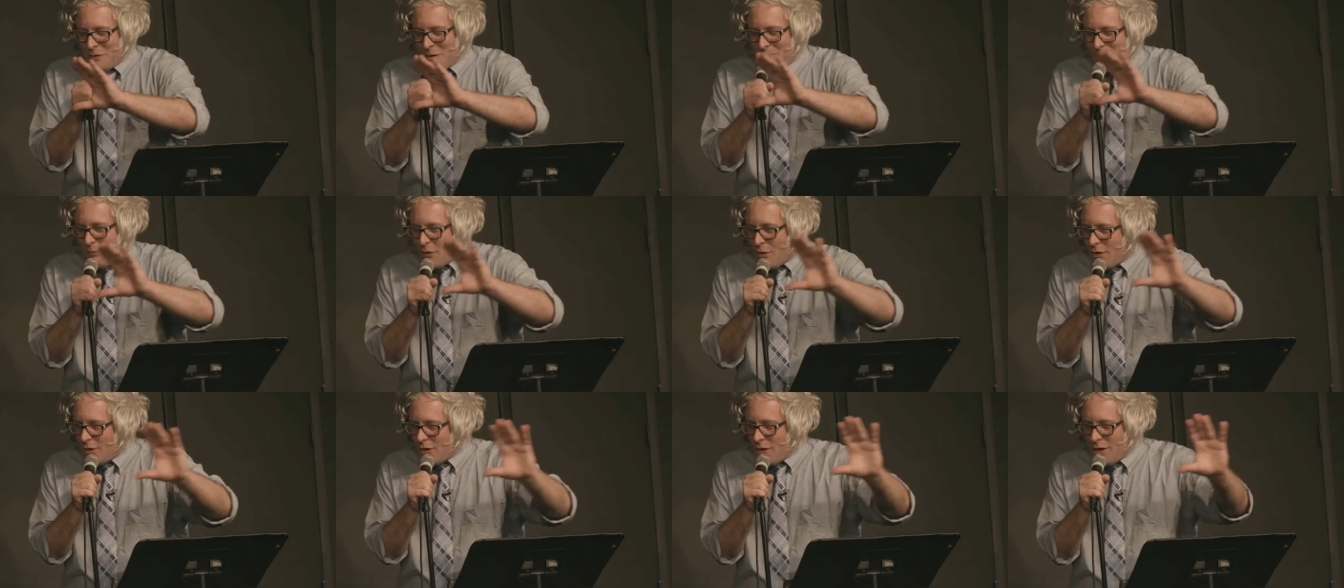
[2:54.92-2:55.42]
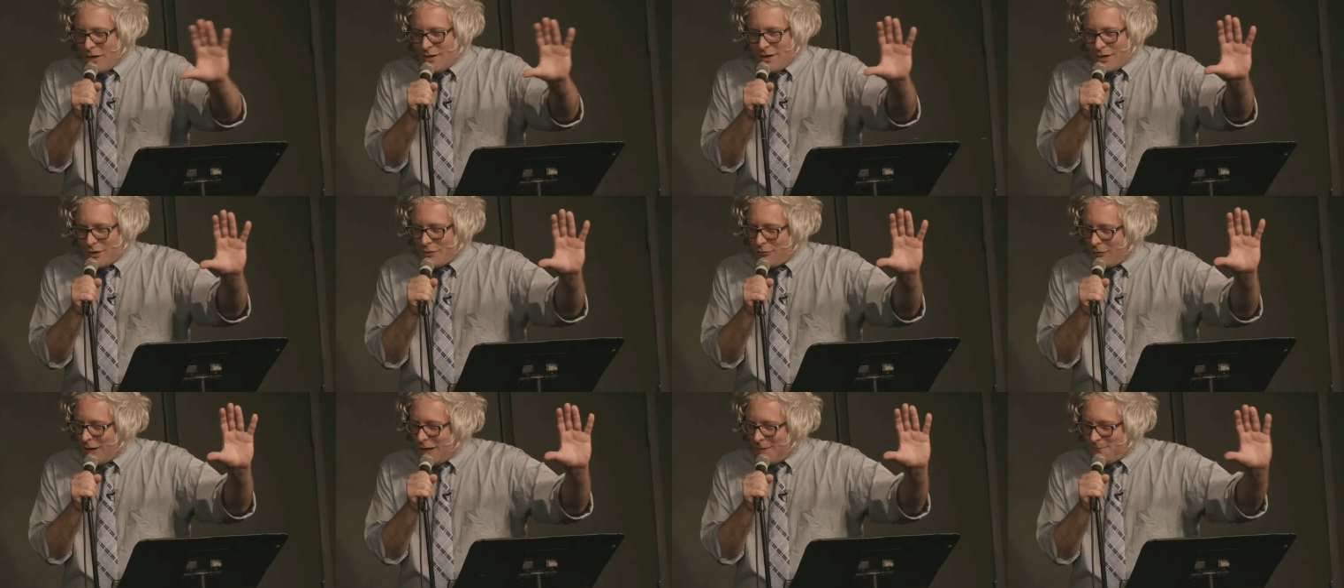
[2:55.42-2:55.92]
put on a
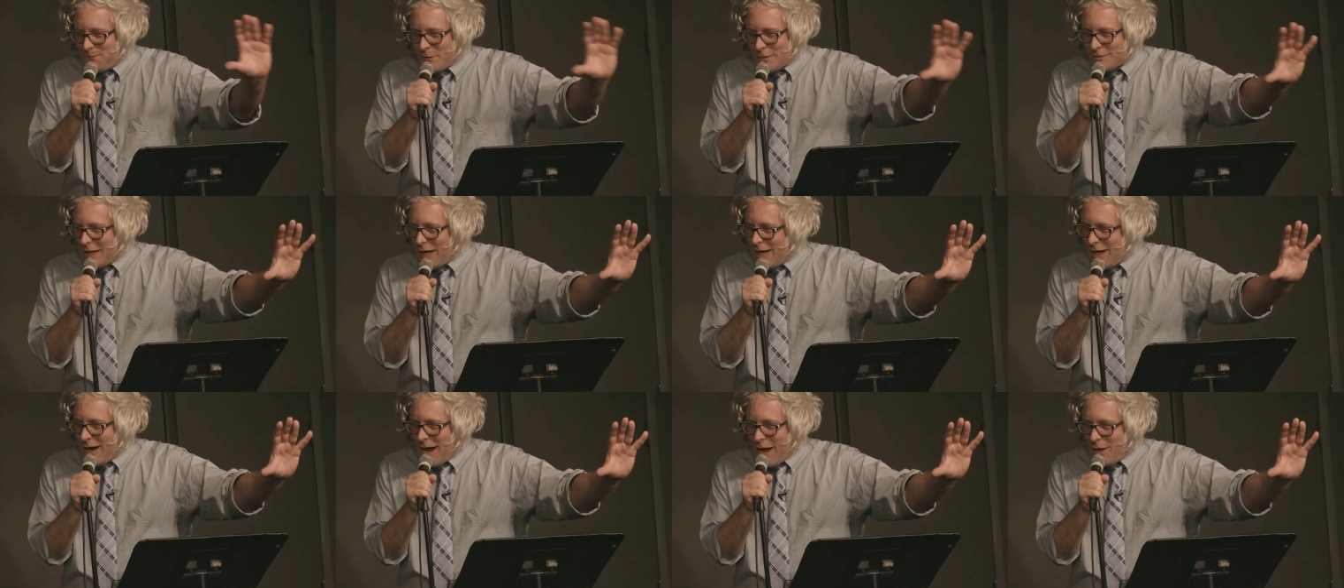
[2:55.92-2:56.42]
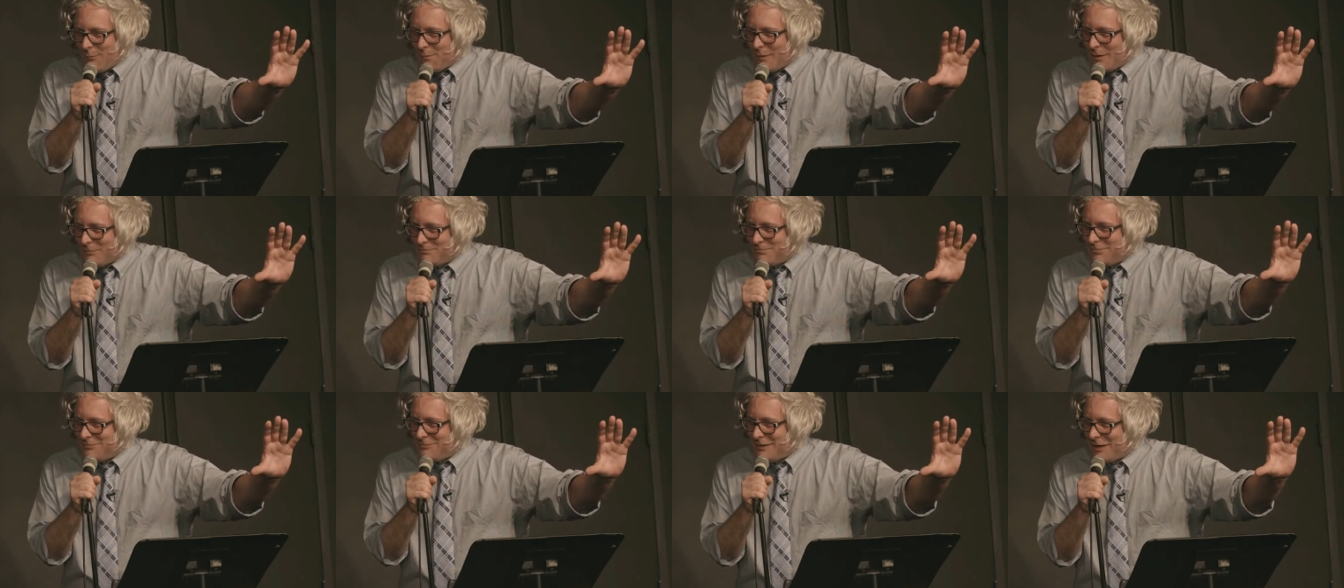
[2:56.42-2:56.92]
Grateful Dead
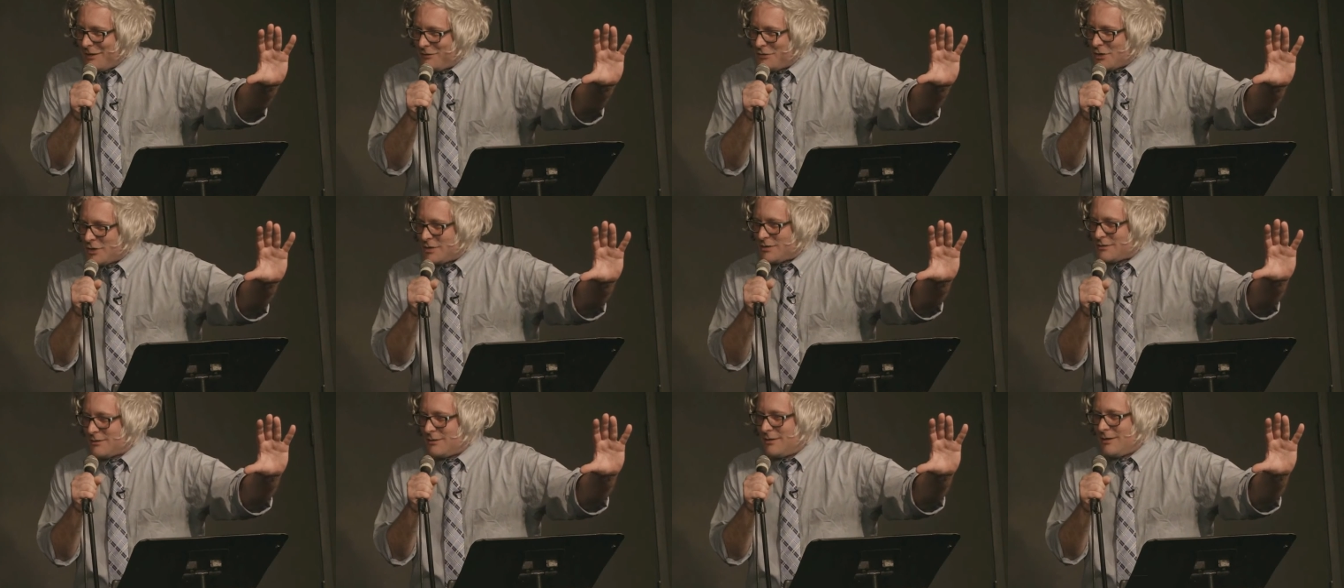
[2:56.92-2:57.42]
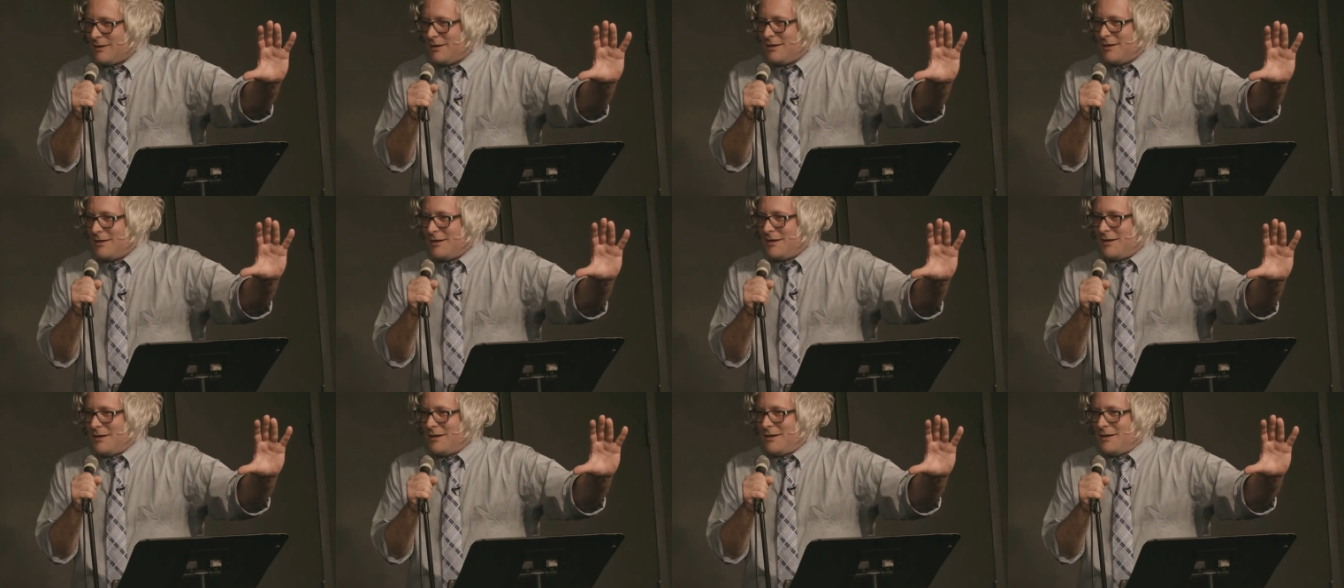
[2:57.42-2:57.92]
album, and just,
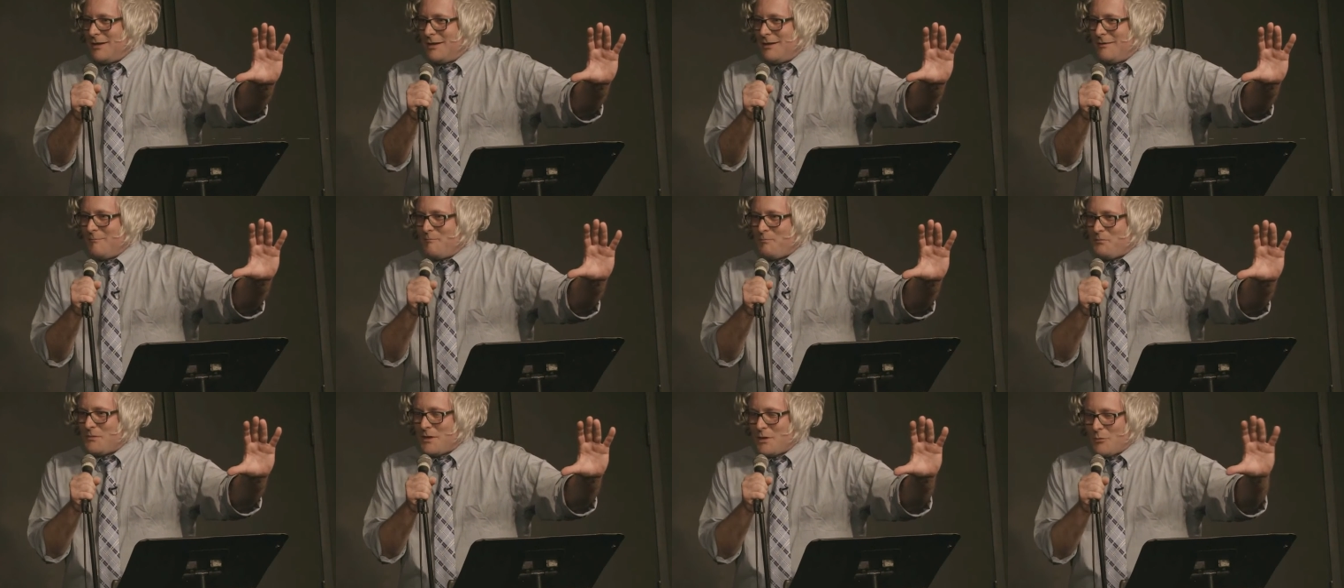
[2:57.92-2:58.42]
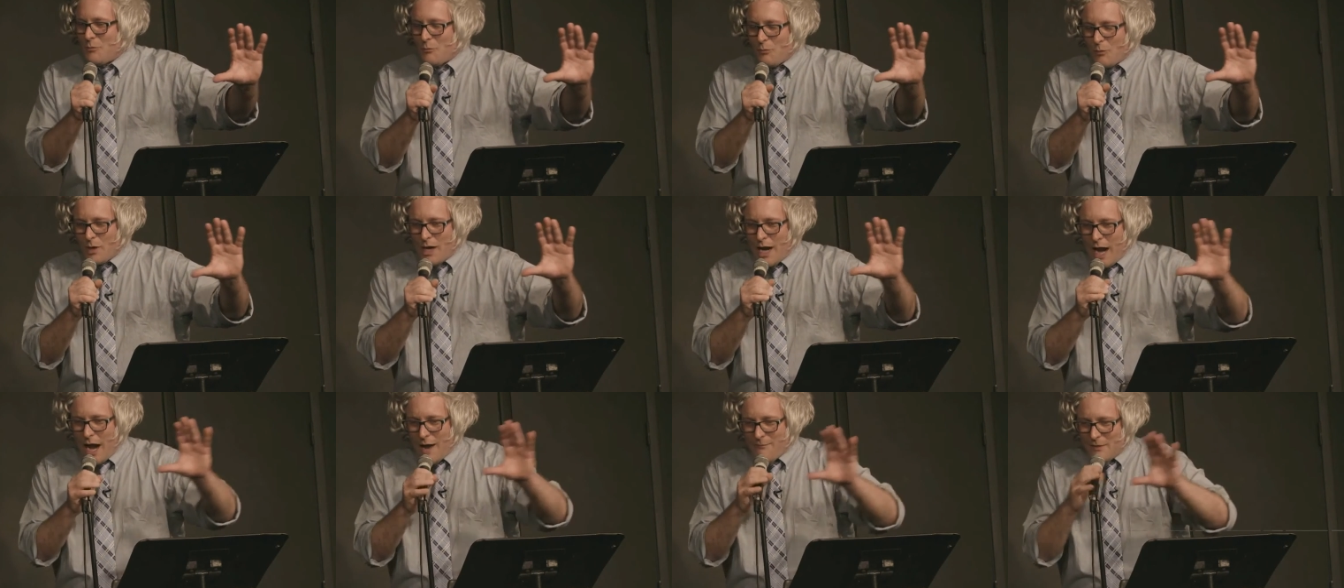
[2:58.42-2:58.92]

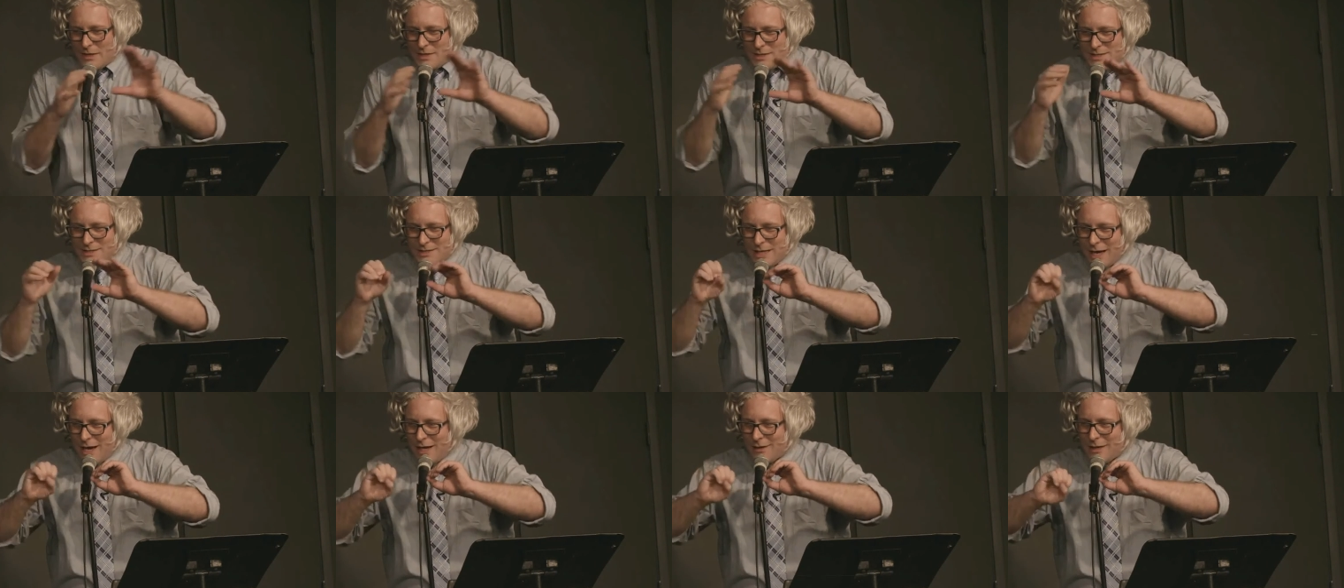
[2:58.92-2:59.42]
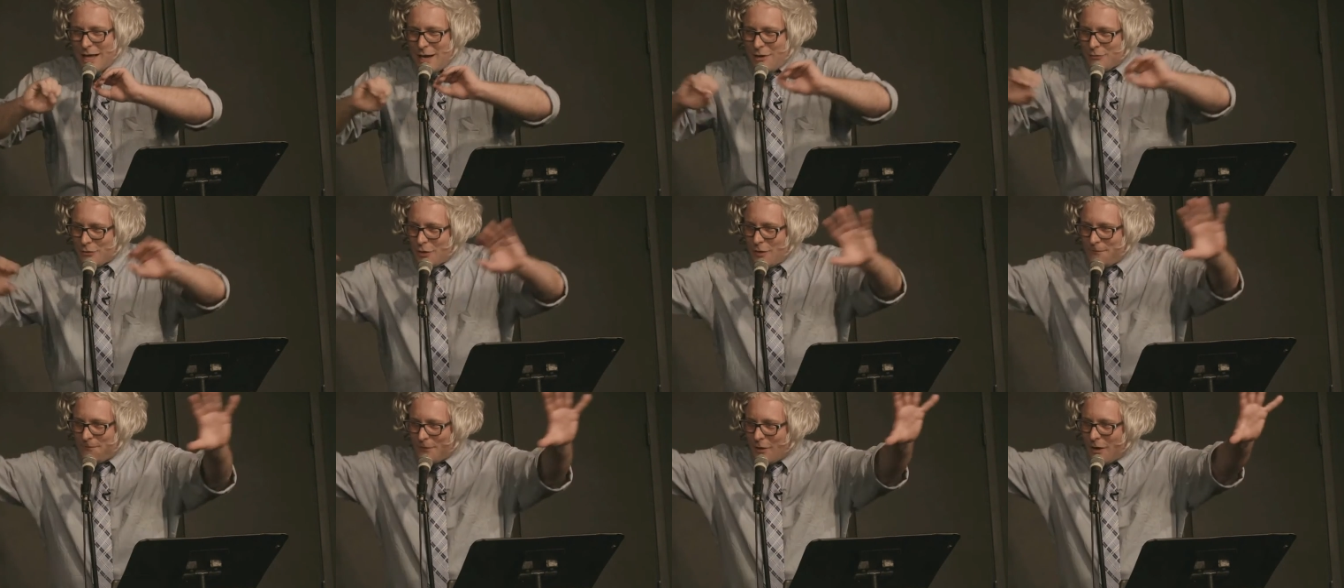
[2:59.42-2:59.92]
we have it sail out
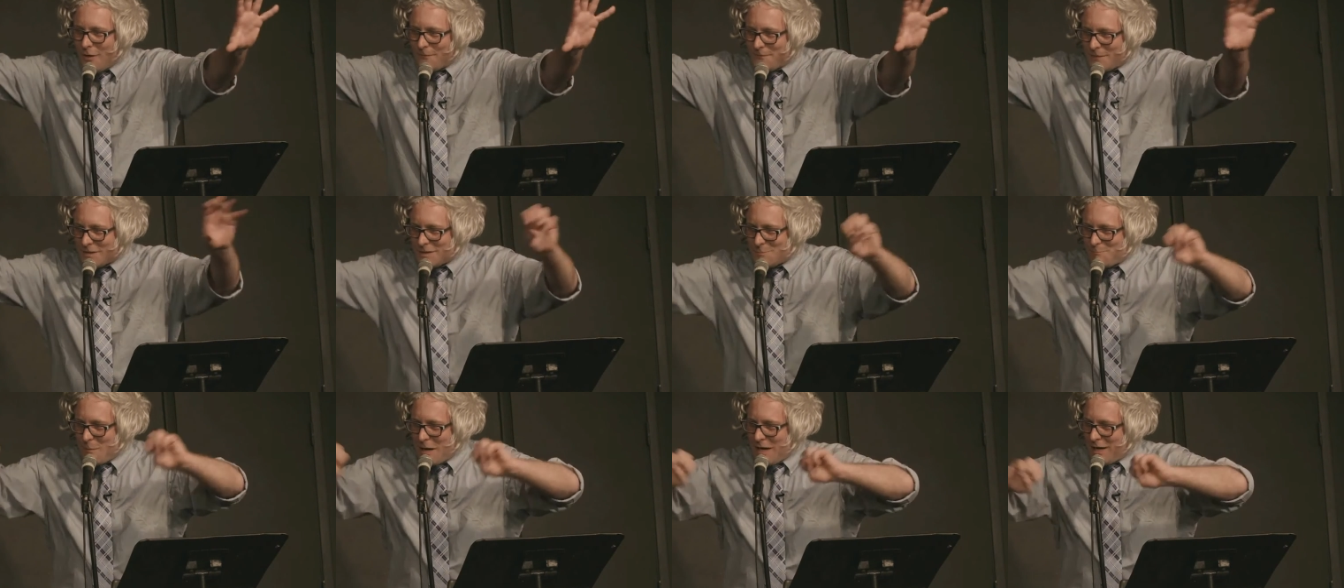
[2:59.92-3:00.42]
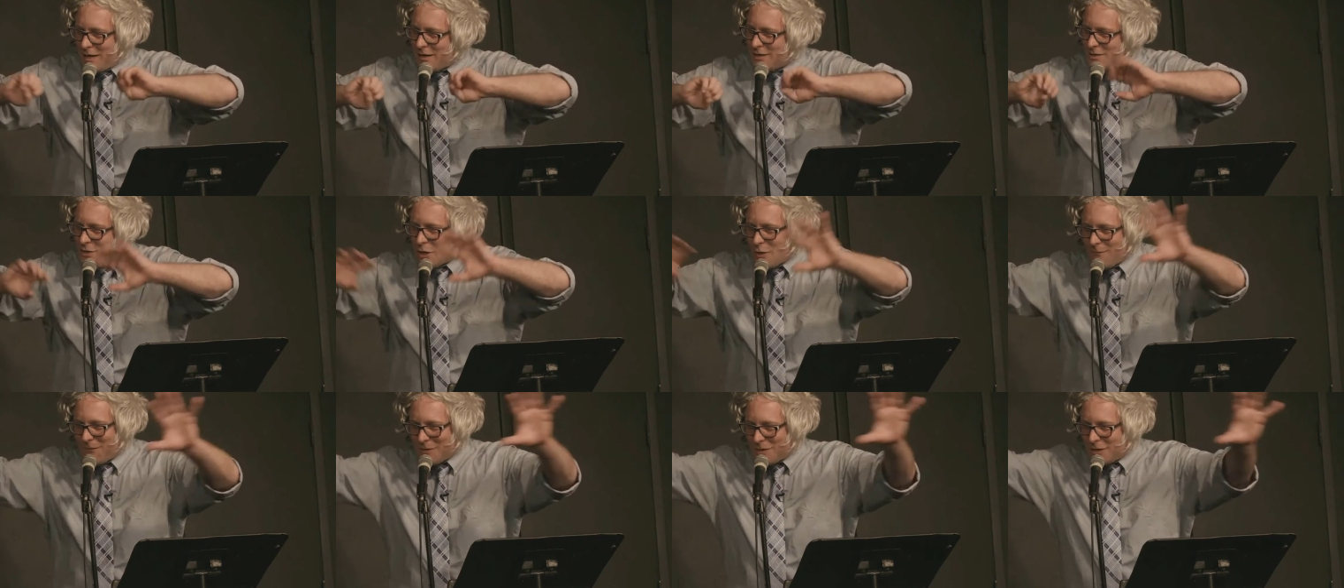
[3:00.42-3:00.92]
off the speakers
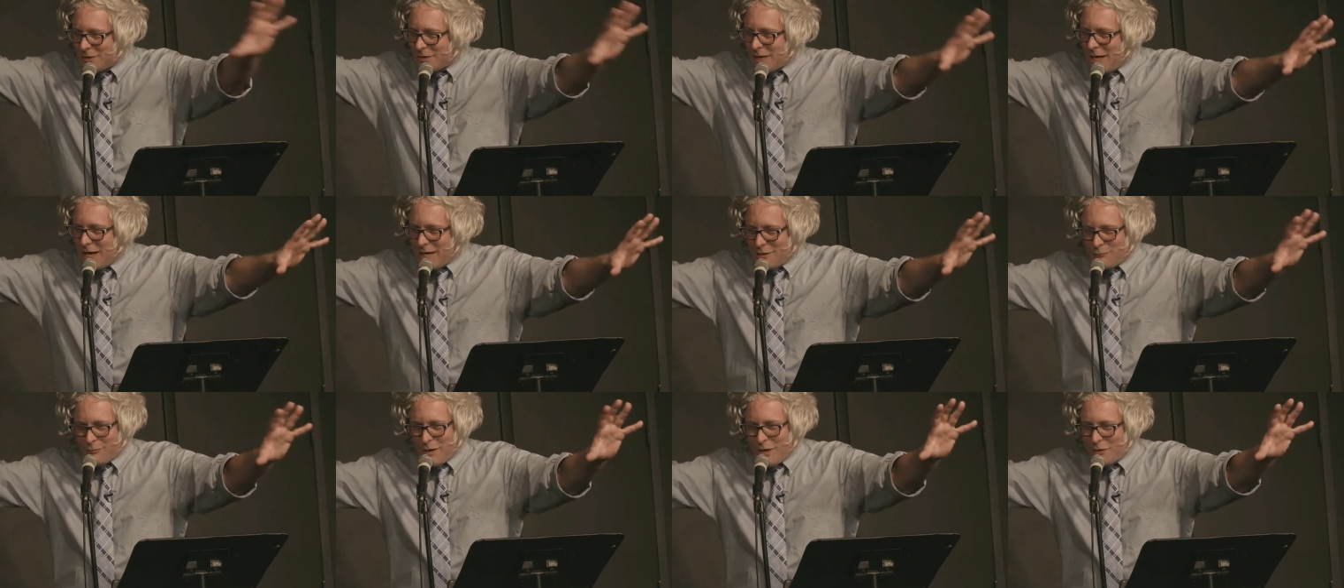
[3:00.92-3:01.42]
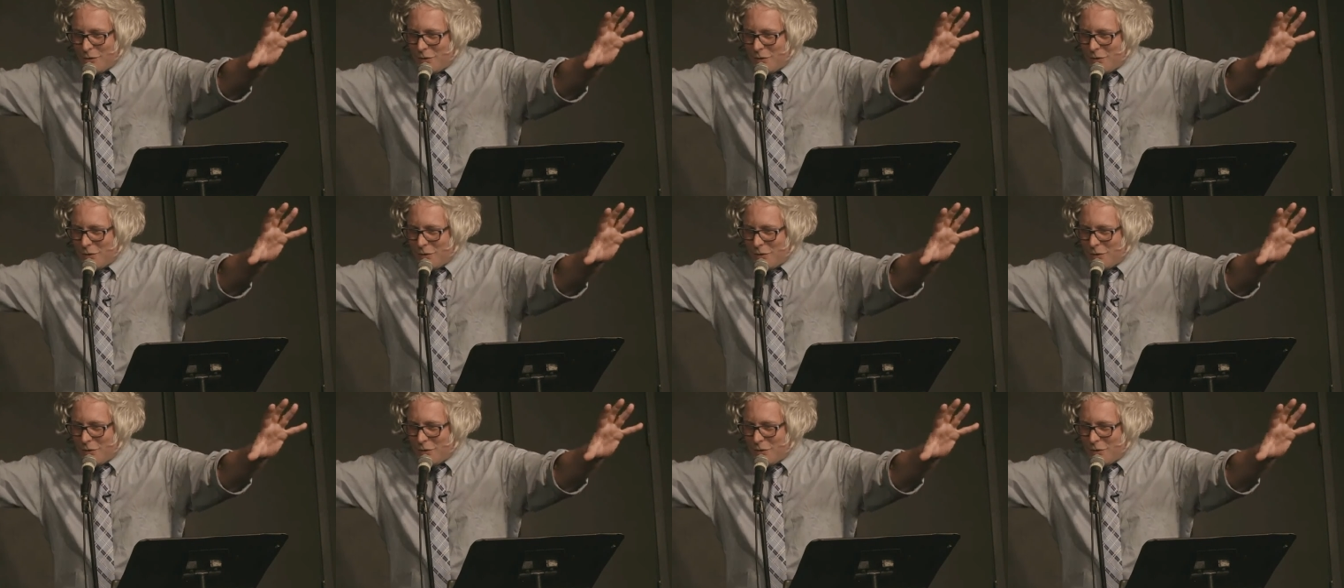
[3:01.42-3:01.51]
over the lake, right